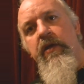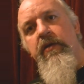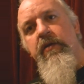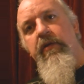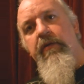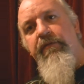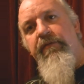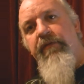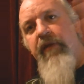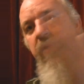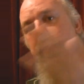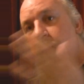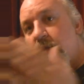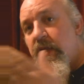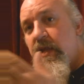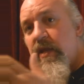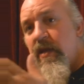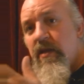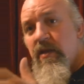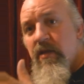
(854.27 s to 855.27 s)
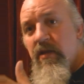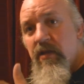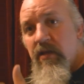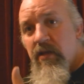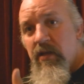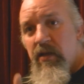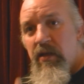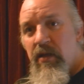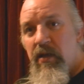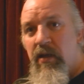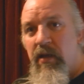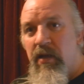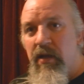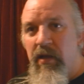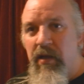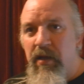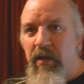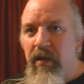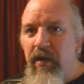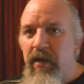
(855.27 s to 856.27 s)
Not flown in,
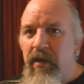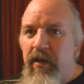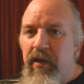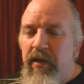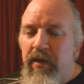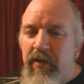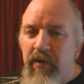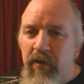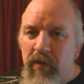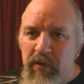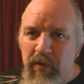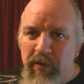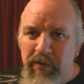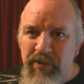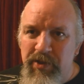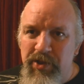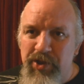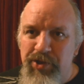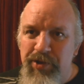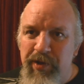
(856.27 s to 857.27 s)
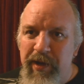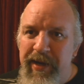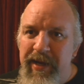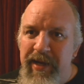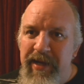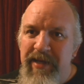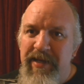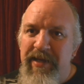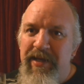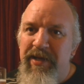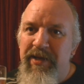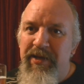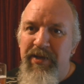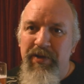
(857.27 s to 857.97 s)
not concentrated,